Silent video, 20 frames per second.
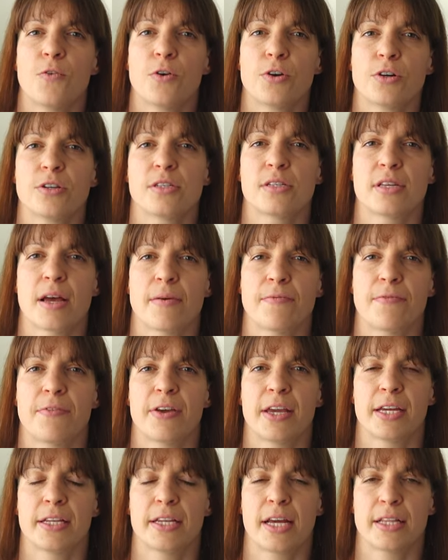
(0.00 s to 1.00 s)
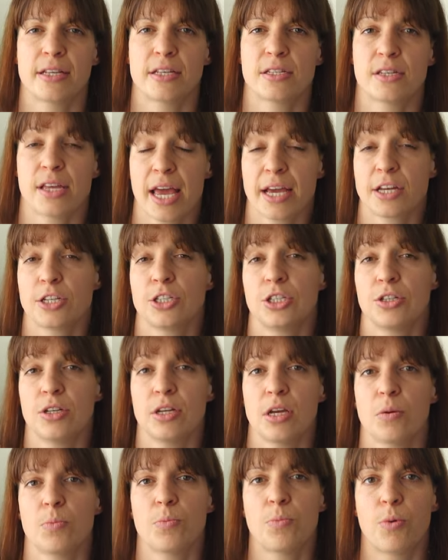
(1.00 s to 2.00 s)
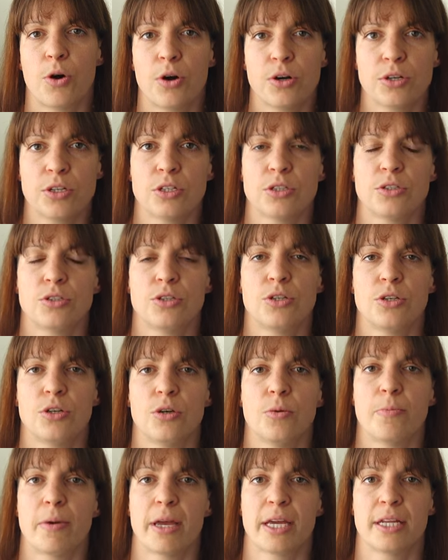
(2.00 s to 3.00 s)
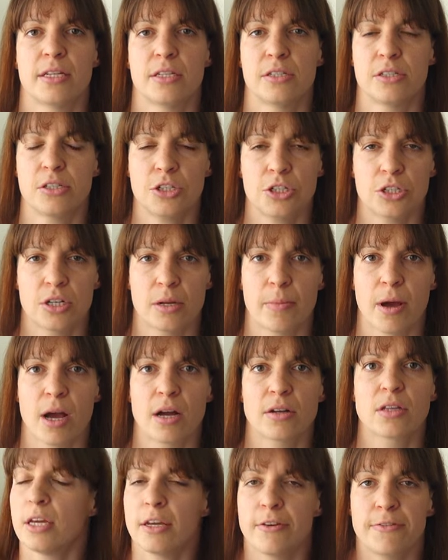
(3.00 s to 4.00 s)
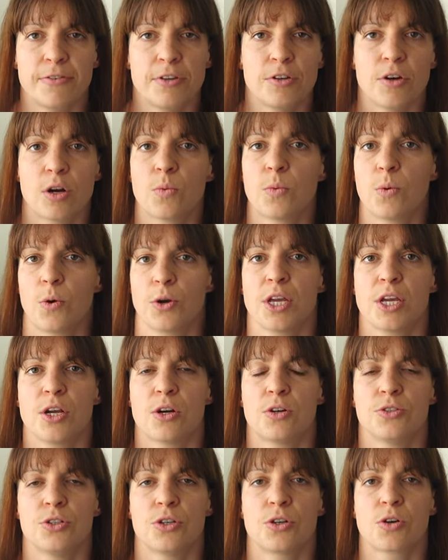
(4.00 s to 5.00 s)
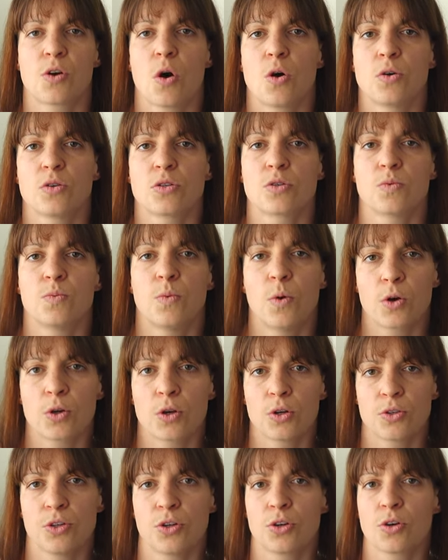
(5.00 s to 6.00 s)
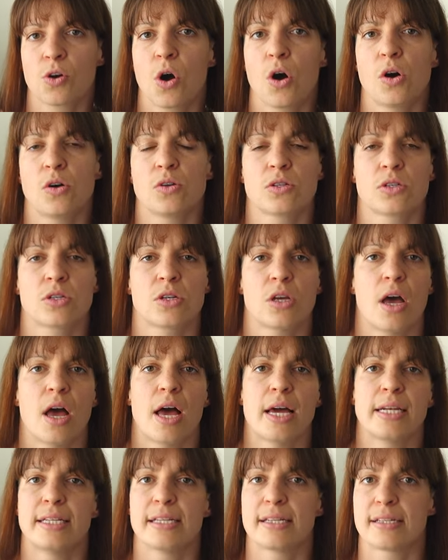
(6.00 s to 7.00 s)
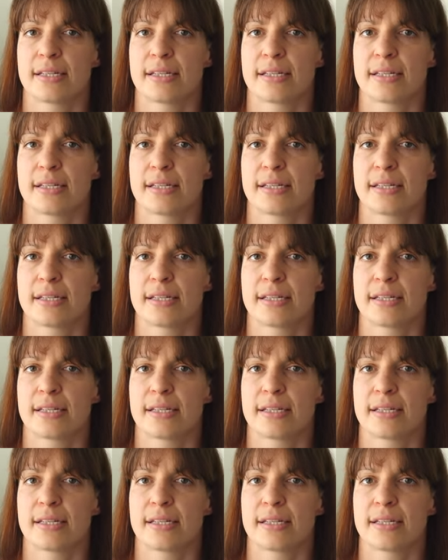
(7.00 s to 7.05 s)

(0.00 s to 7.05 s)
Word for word: for something that is actually important to make decision about. If you are working on your goals, work on your goals at the